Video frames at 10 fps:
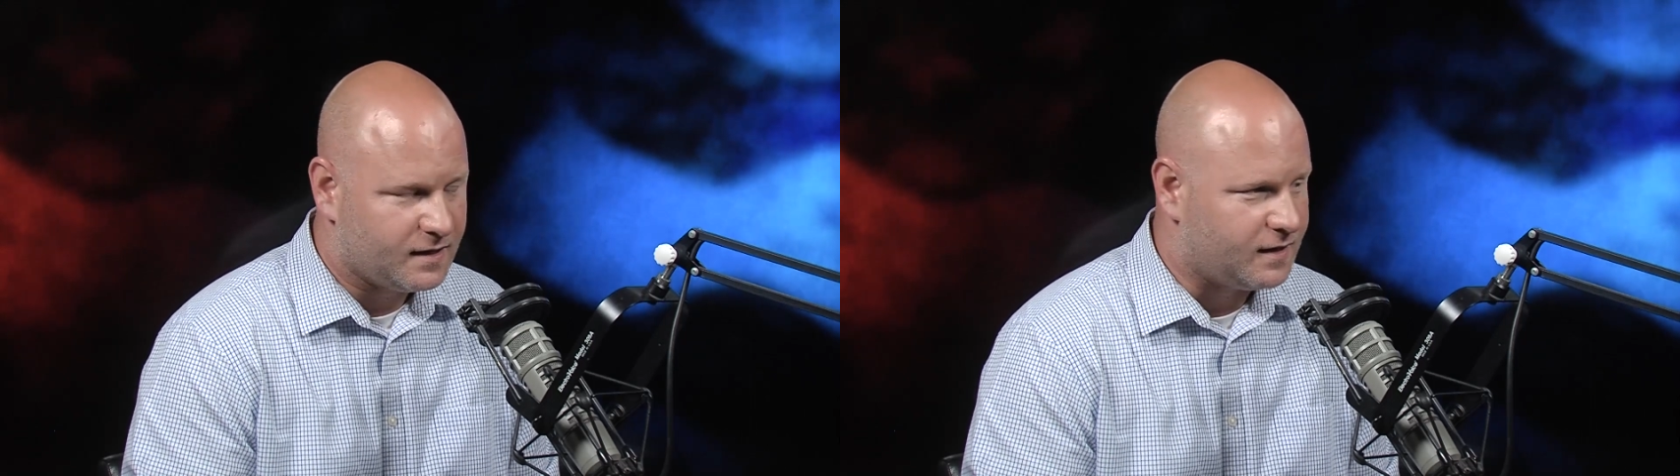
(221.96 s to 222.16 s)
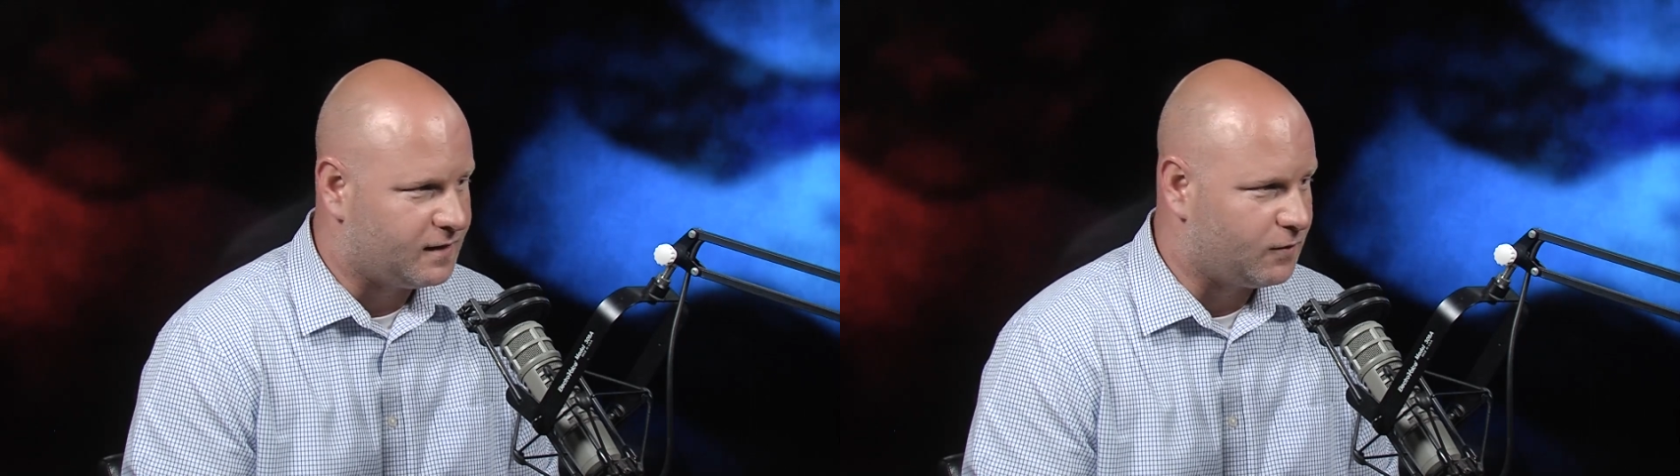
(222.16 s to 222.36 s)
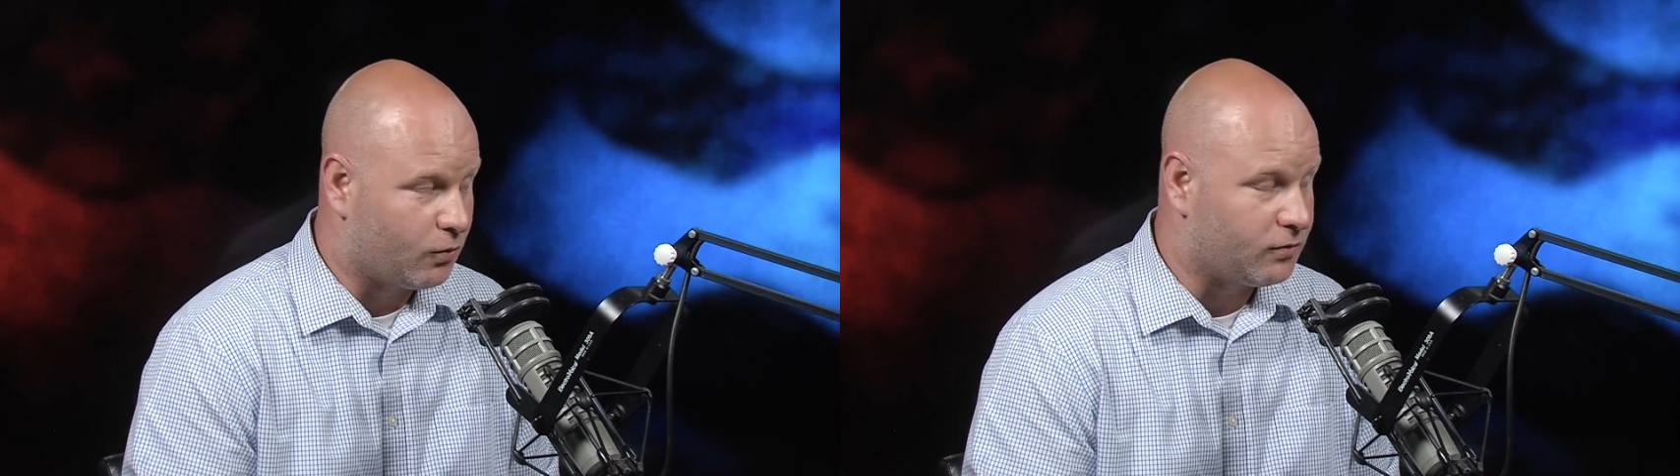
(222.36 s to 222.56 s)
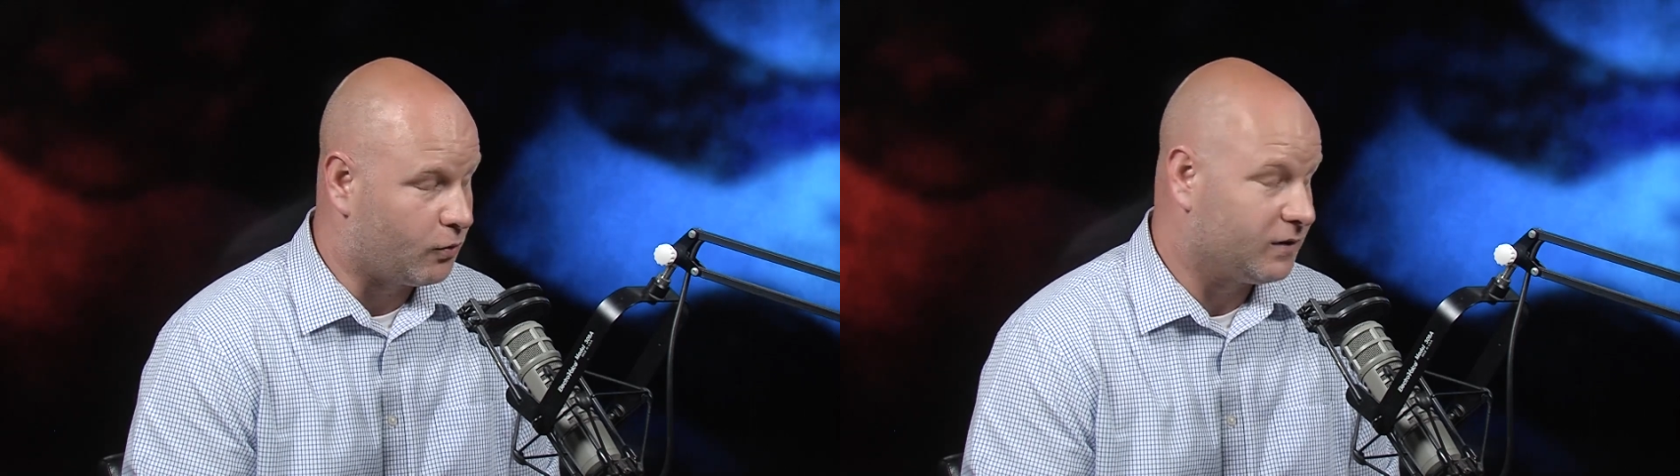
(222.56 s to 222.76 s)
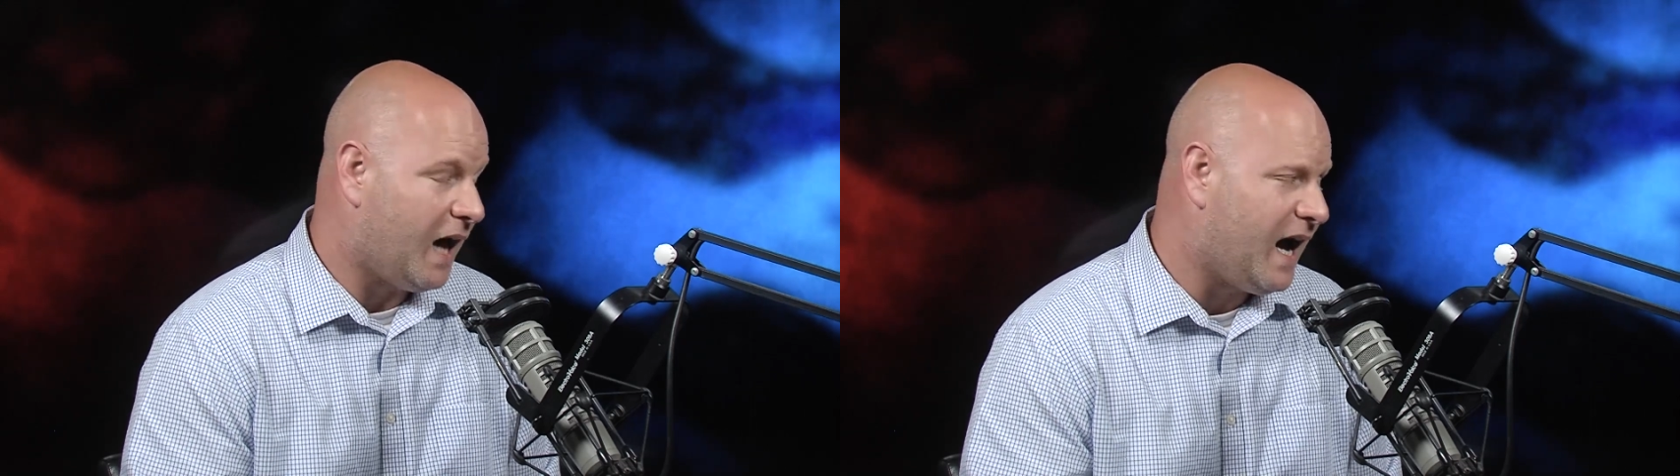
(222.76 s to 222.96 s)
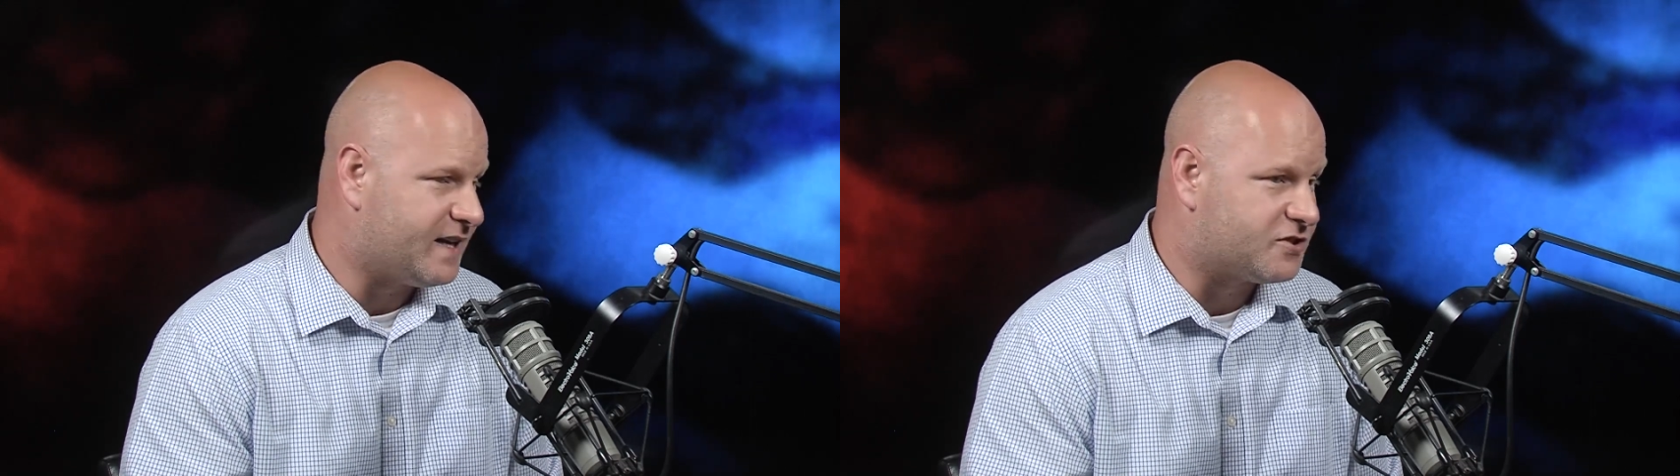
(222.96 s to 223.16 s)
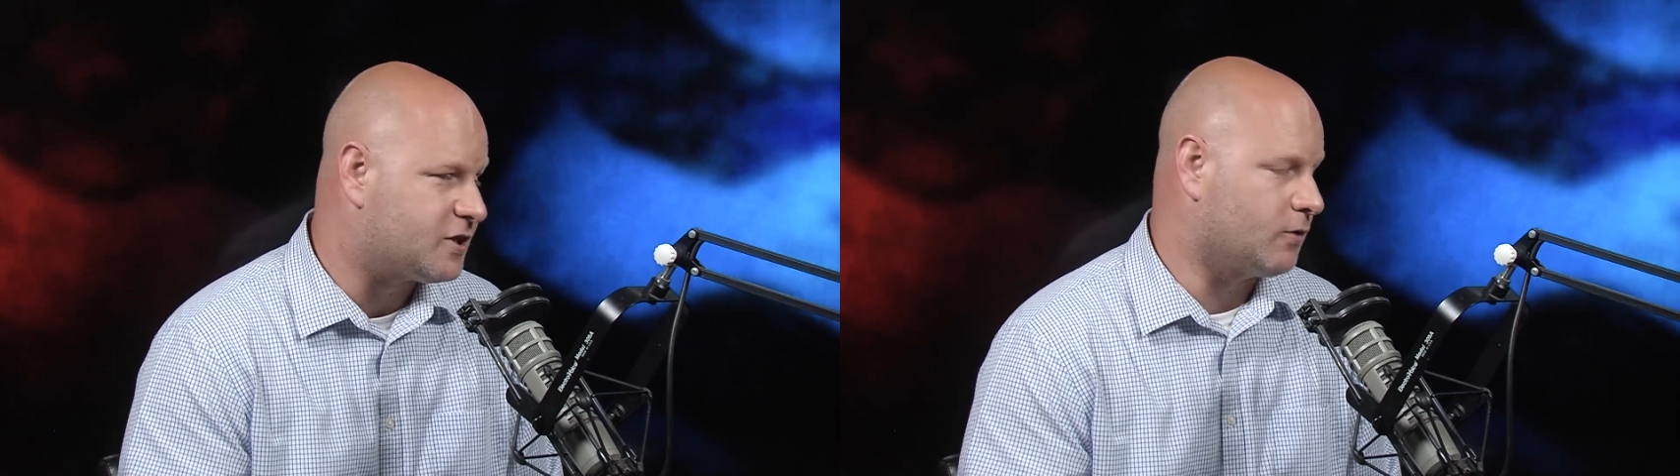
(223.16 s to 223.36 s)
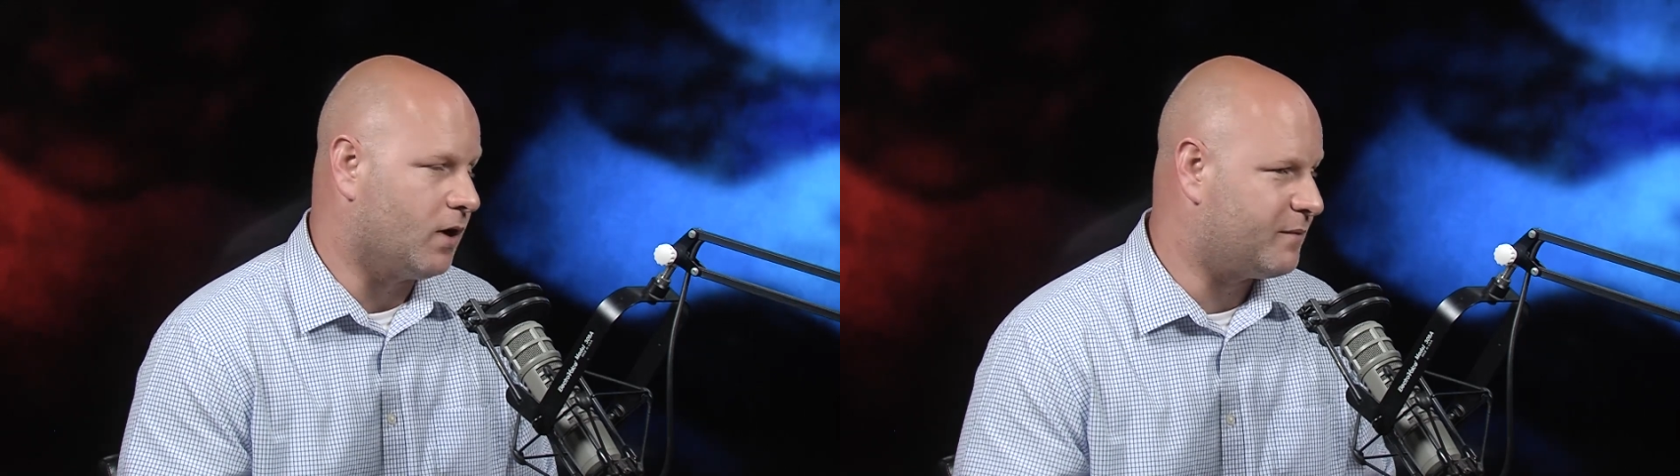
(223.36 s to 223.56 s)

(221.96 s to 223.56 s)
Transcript: Uh, or, or lie in general.